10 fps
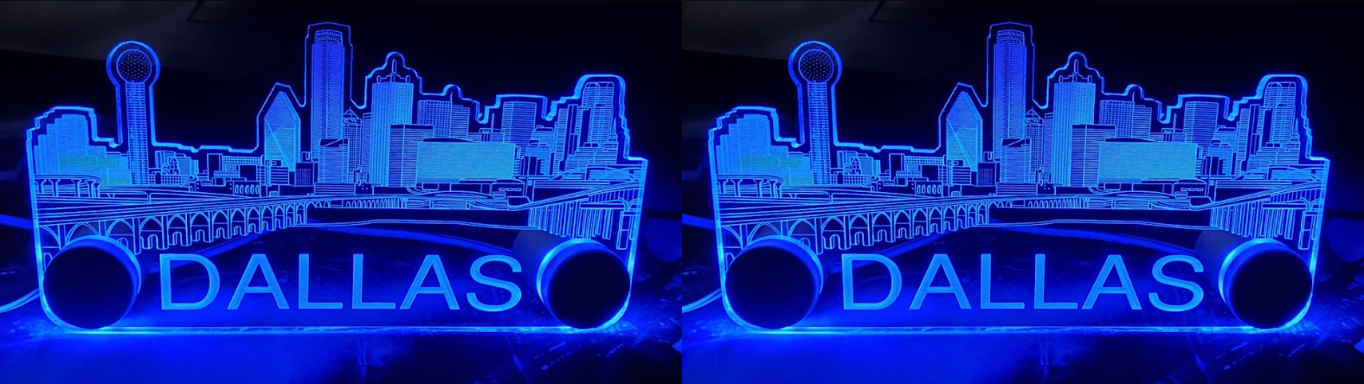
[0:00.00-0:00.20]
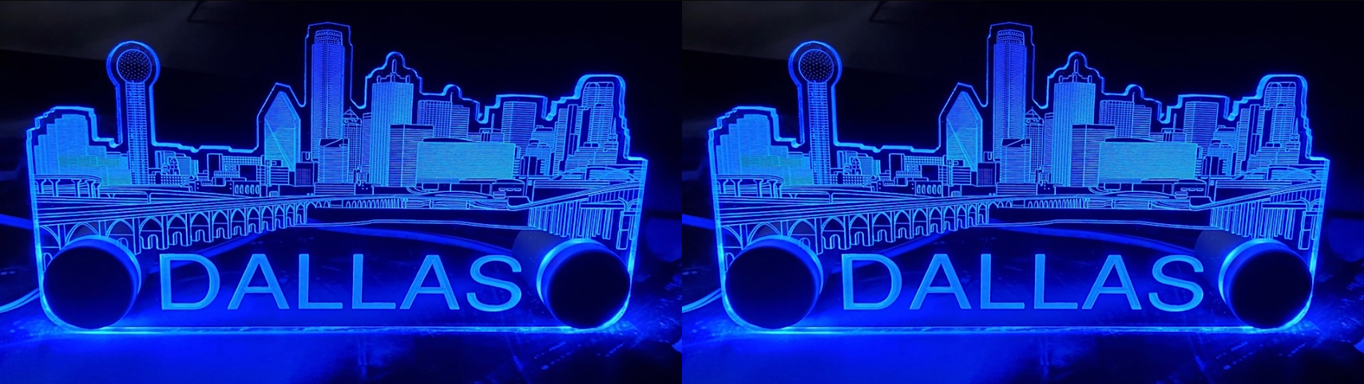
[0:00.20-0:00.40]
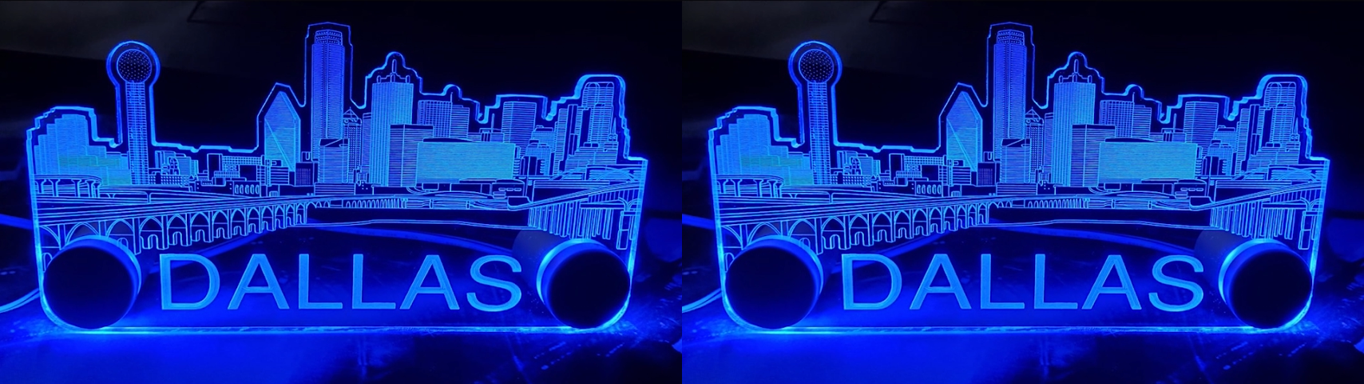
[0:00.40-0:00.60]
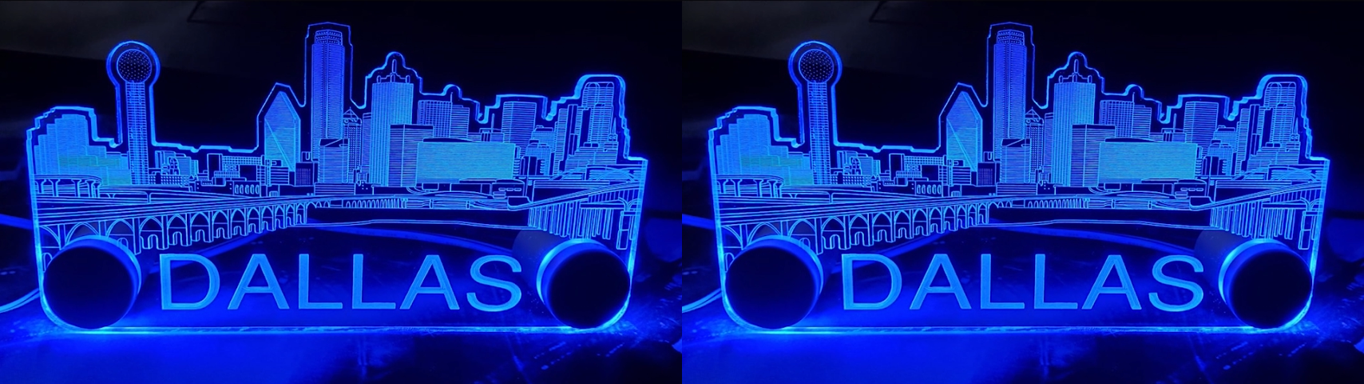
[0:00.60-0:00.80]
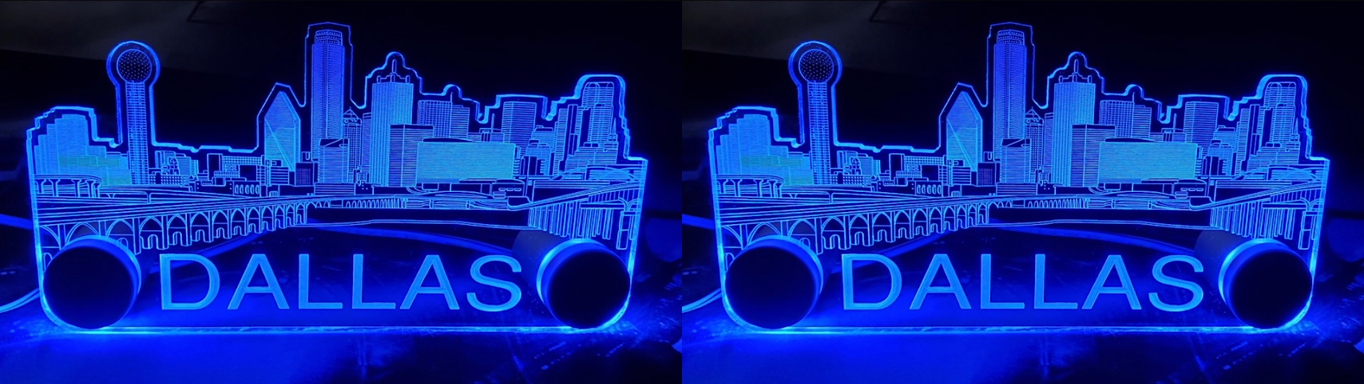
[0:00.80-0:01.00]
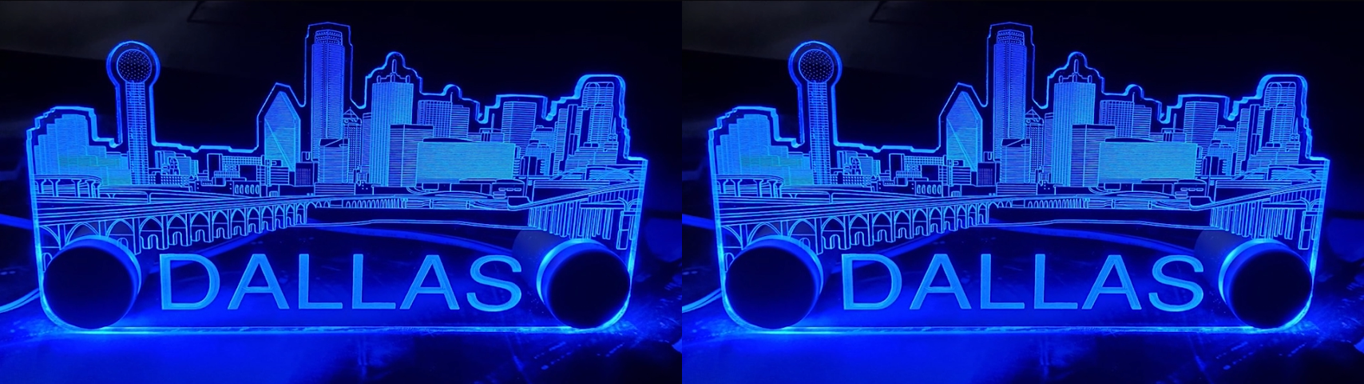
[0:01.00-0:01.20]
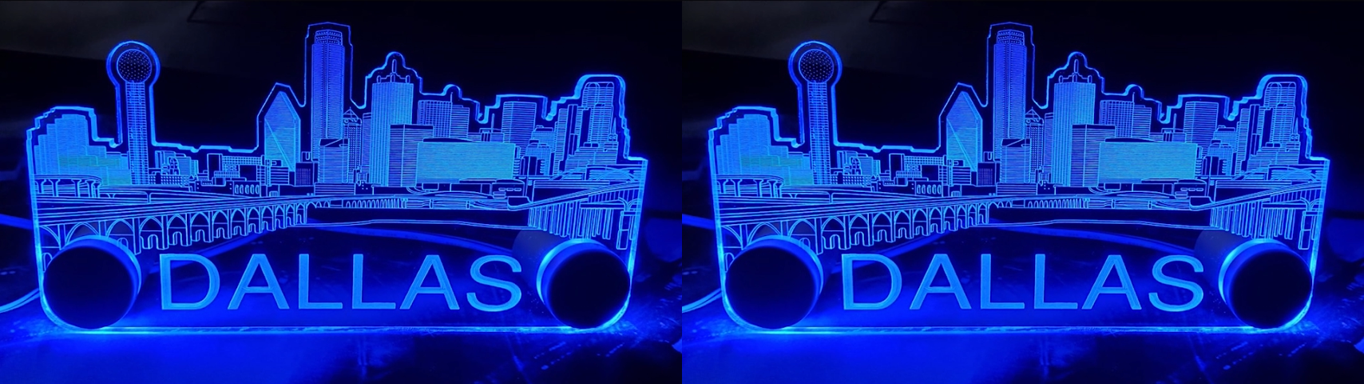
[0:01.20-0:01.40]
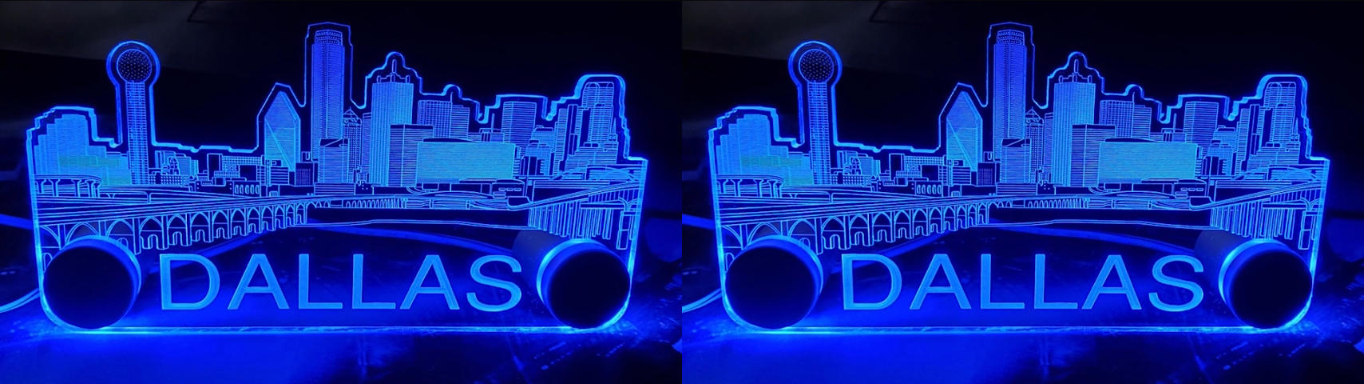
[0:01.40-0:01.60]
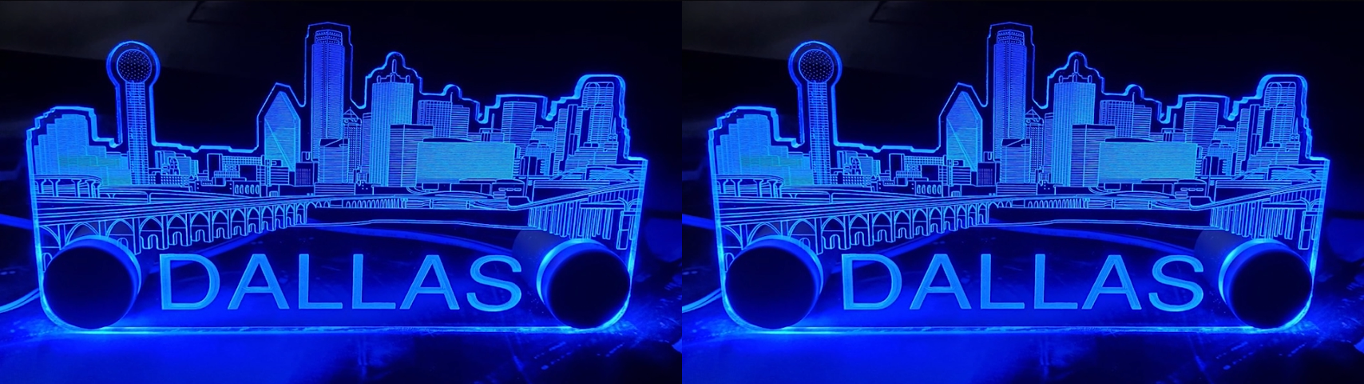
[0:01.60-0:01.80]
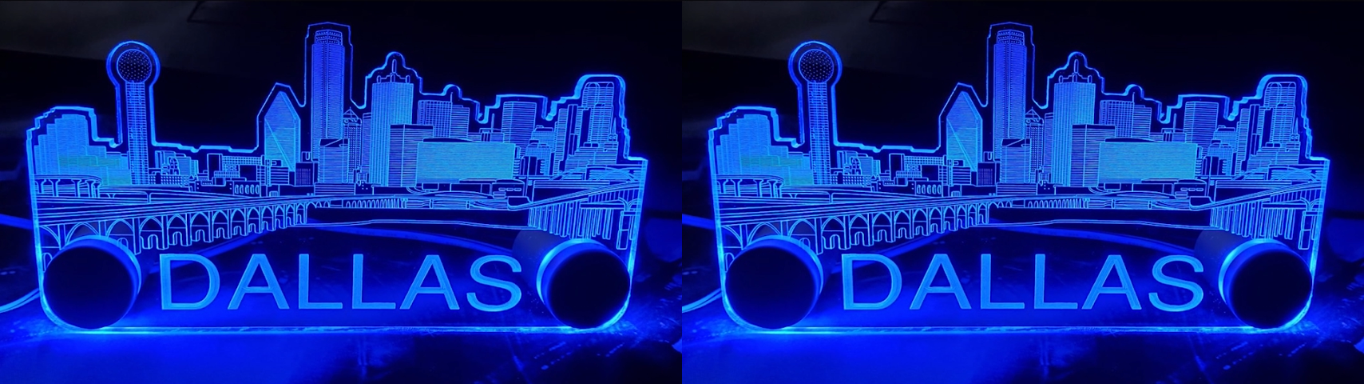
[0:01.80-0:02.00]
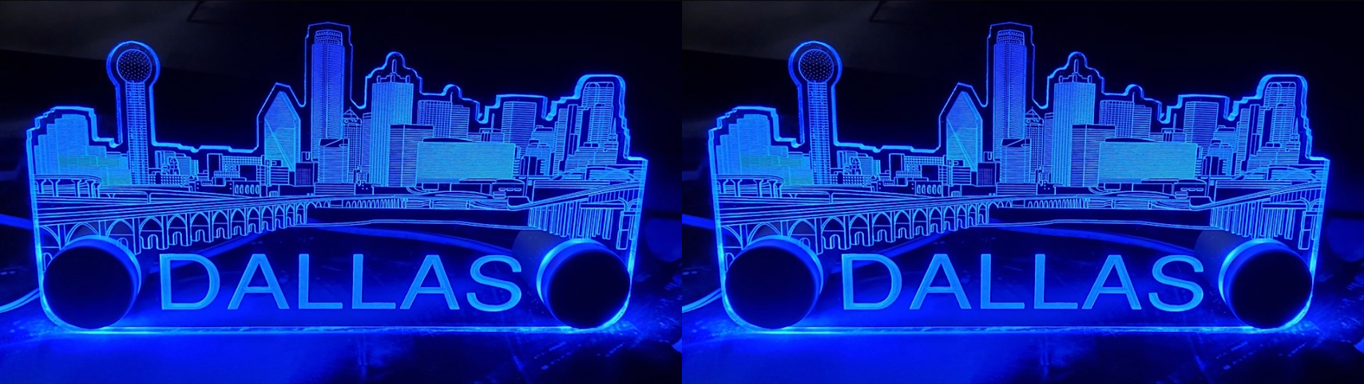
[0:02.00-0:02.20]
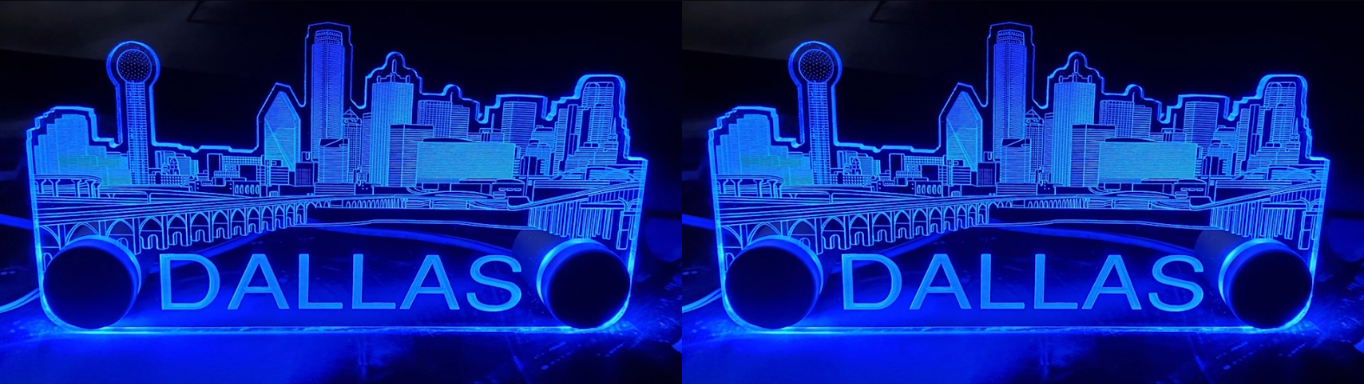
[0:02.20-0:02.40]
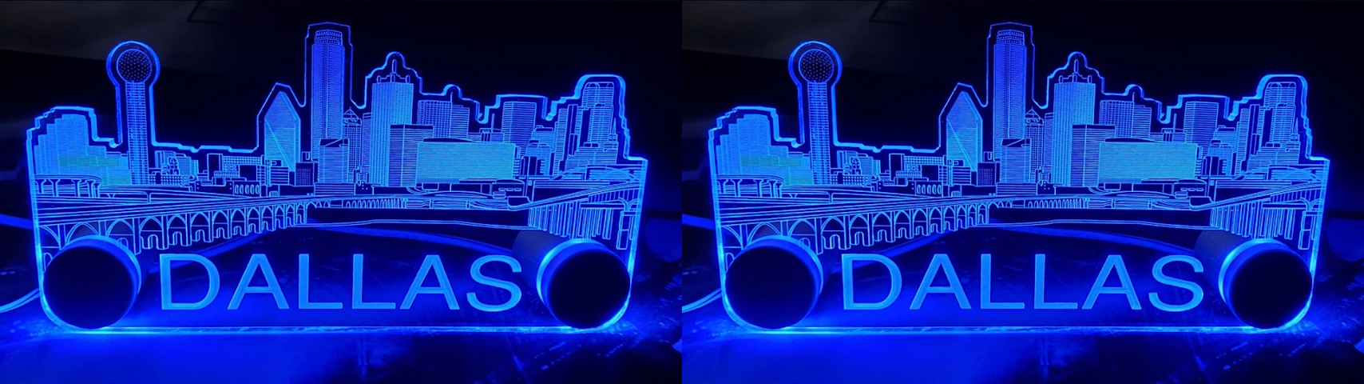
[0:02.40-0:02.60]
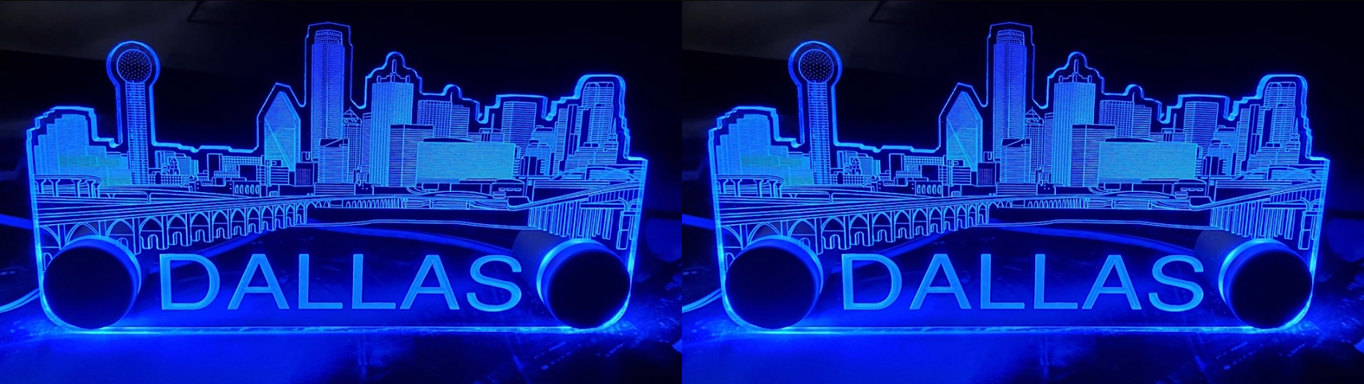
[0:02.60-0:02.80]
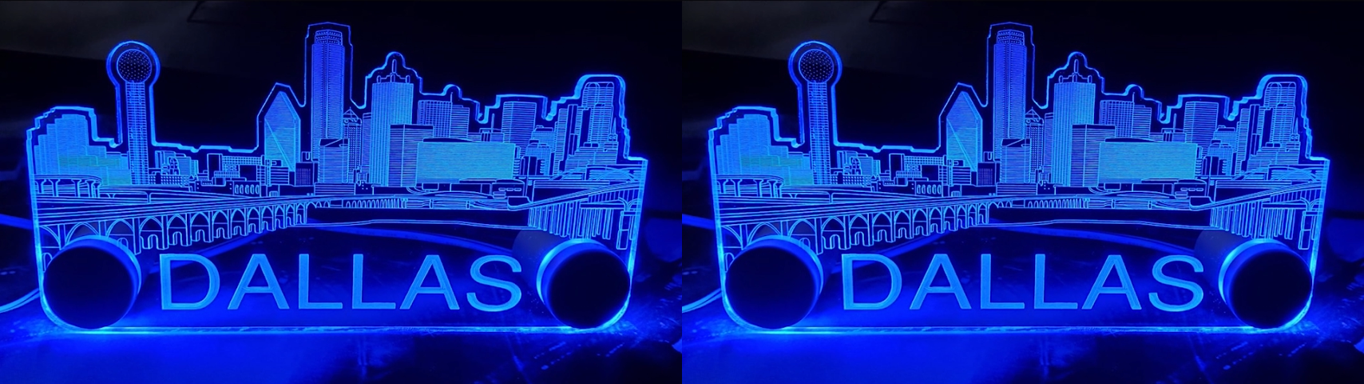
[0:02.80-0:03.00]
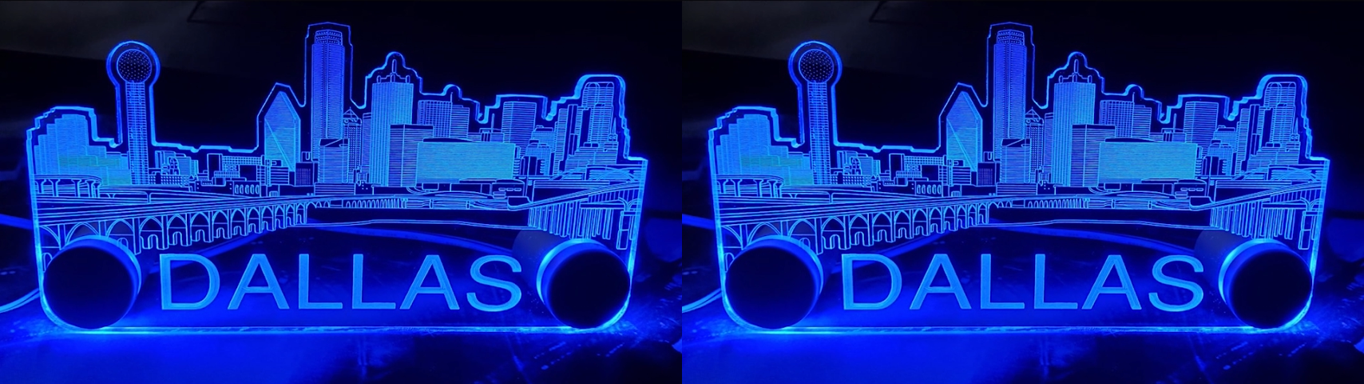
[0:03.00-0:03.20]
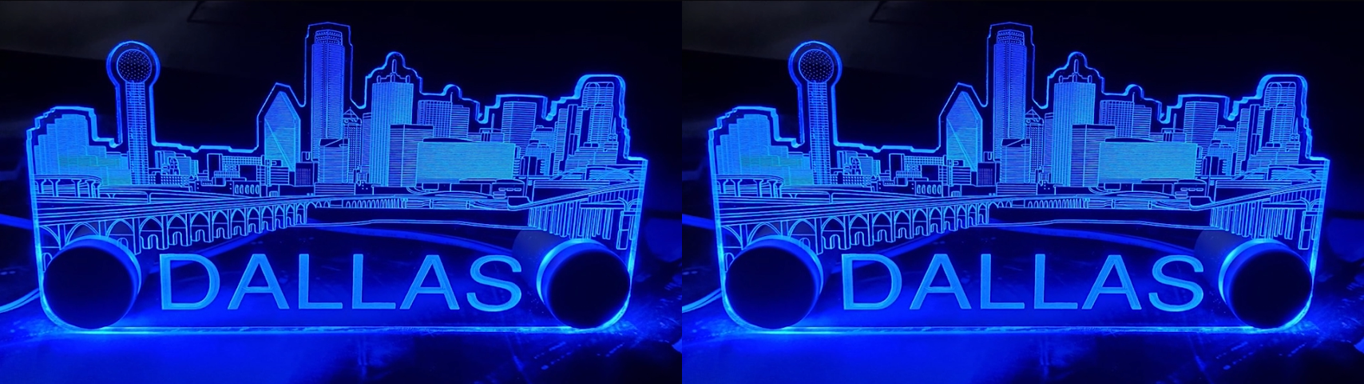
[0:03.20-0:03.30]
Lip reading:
Nobody's mouth can be seen.